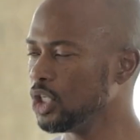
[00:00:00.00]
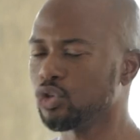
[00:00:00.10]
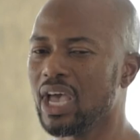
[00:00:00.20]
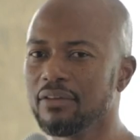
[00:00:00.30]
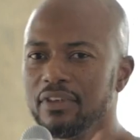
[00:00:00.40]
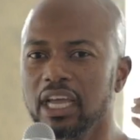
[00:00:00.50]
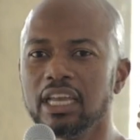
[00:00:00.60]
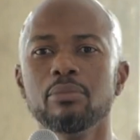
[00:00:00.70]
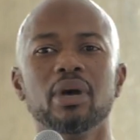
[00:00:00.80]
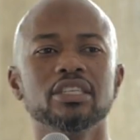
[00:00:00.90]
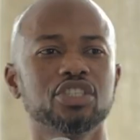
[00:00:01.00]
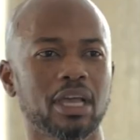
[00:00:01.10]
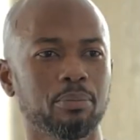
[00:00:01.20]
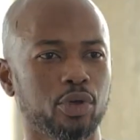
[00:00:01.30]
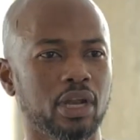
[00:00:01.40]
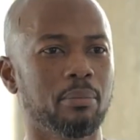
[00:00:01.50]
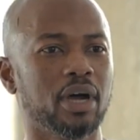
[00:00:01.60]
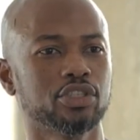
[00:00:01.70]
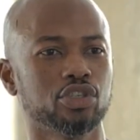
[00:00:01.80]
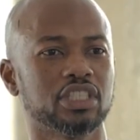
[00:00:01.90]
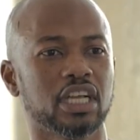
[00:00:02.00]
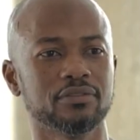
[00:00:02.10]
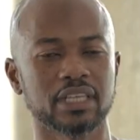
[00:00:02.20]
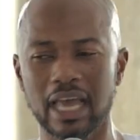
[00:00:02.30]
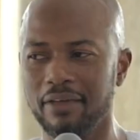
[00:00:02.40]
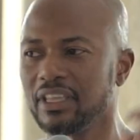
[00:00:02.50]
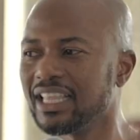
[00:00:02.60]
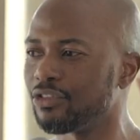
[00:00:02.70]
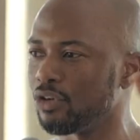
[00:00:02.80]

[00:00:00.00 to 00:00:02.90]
So having an Iman champion amongst yourselves and having that